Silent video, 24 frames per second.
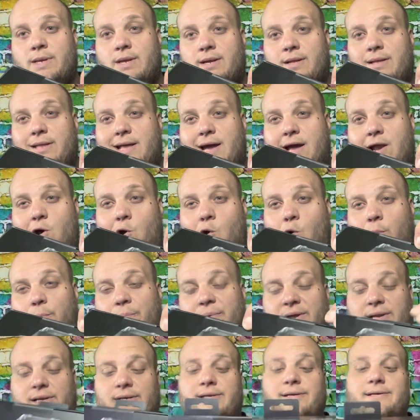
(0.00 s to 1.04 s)
Not
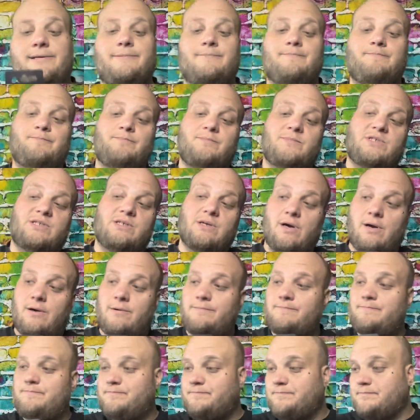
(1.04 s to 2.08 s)
opened,
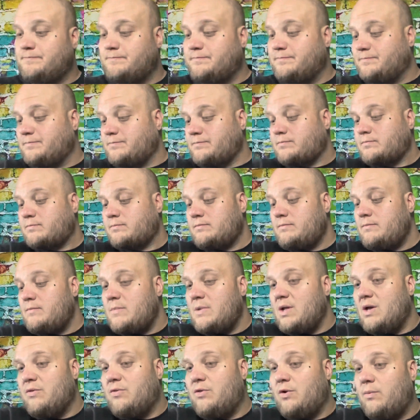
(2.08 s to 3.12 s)
so I
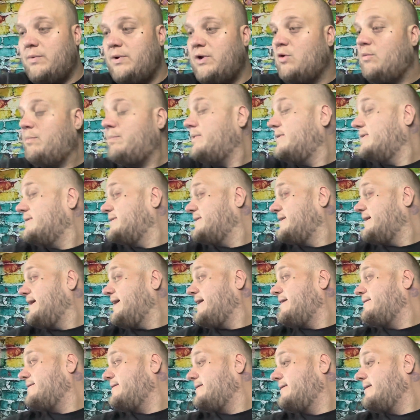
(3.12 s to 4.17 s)
thought we'd open this
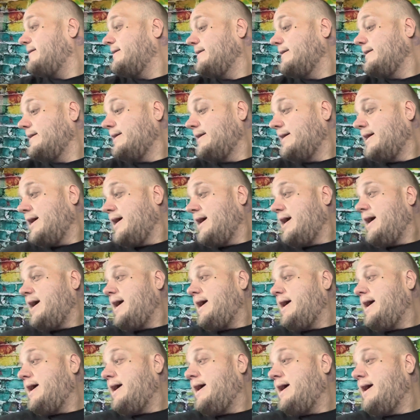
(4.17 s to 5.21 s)
together.
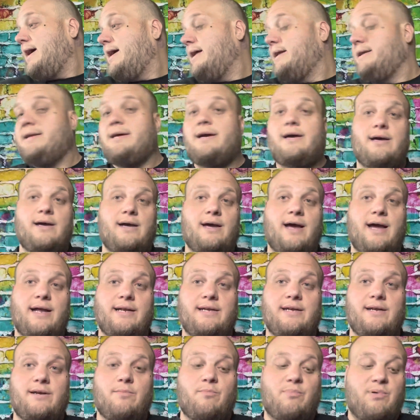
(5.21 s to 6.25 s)
And I
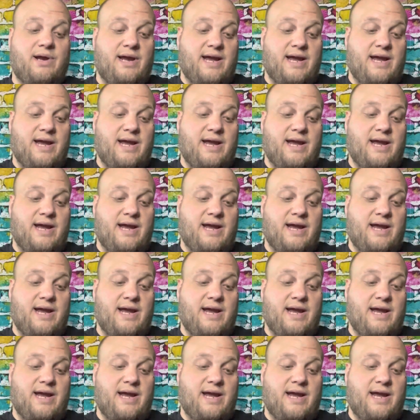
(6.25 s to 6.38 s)
didn't bring